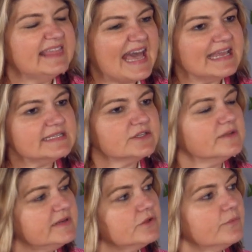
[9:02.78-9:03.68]
that is going to
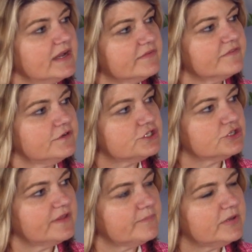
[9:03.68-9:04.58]
be the way of the future,
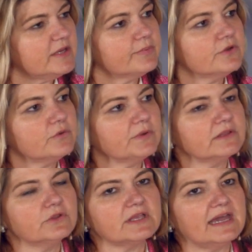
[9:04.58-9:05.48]
that people will
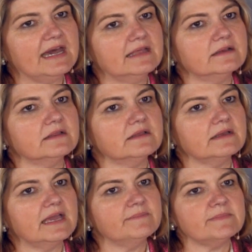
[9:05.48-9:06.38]
look at
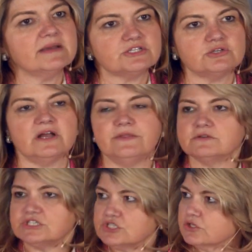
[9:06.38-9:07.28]
and be measured on their
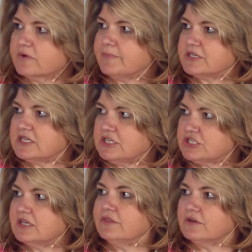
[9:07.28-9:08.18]
digital
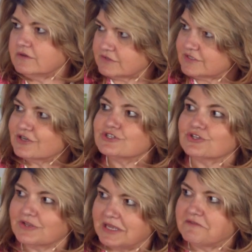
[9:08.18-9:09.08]
reputation and their
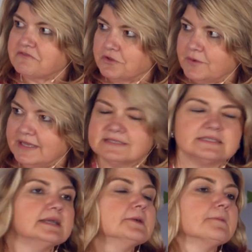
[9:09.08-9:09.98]
social
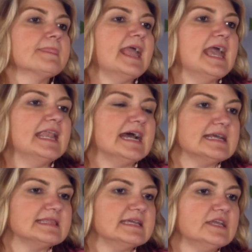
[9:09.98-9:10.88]
influence. And
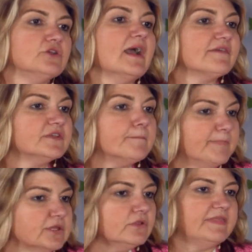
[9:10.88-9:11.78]
I think you have to
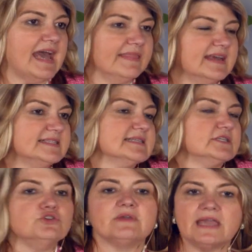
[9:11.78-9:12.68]
build that. That
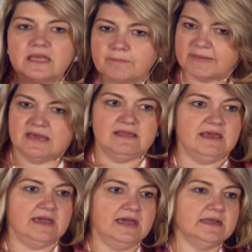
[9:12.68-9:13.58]
doesn't, you can't buy
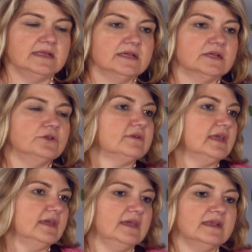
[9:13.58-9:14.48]
that, you
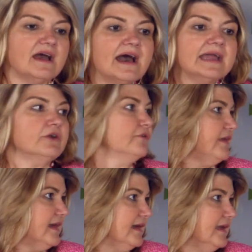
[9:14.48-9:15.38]
can't hire
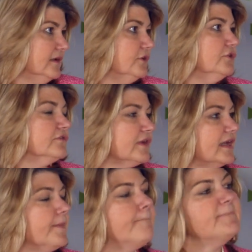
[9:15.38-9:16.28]
that, you've got
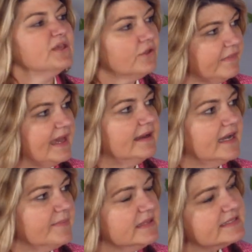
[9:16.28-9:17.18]
to build that
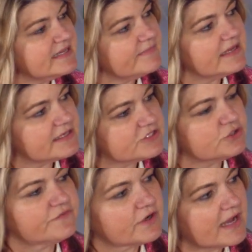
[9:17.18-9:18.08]
up. And the same thing is
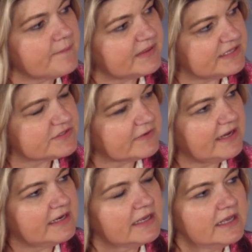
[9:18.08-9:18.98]
true for companies,
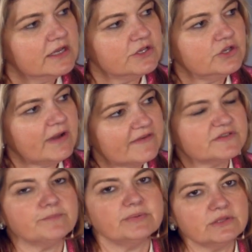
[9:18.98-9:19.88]
right? Mm-hmm. You have
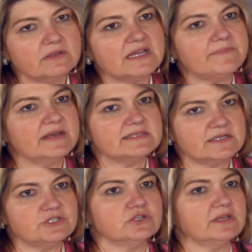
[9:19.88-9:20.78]
to build up that
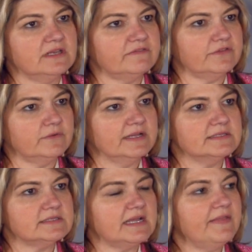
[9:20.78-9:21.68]
social
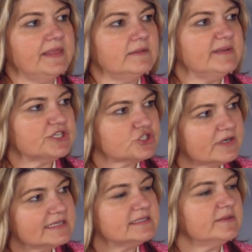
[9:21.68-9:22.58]
influence and then be
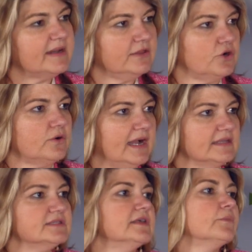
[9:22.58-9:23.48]
trusted by the
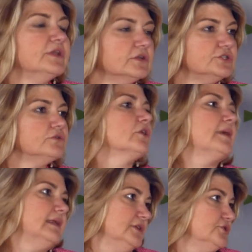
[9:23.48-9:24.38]
crowd so that when you do go
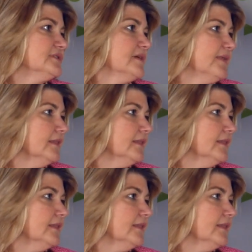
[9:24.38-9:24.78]
out and do something